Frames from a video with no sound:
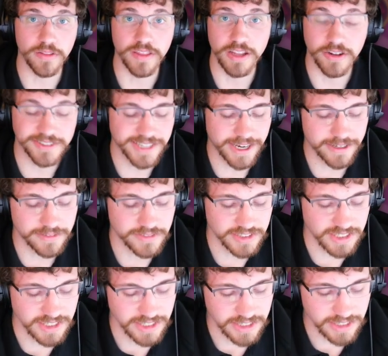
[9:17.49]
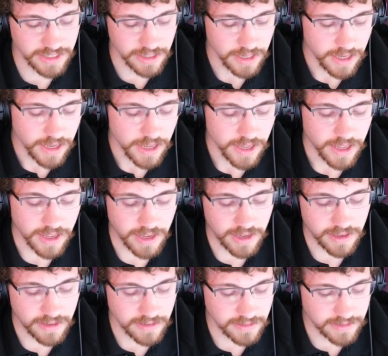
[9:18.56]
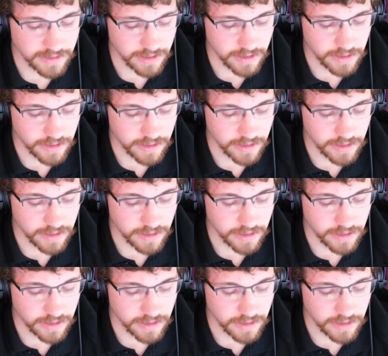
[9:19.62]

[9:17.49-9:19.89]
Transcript: that you're tired of seeing it, and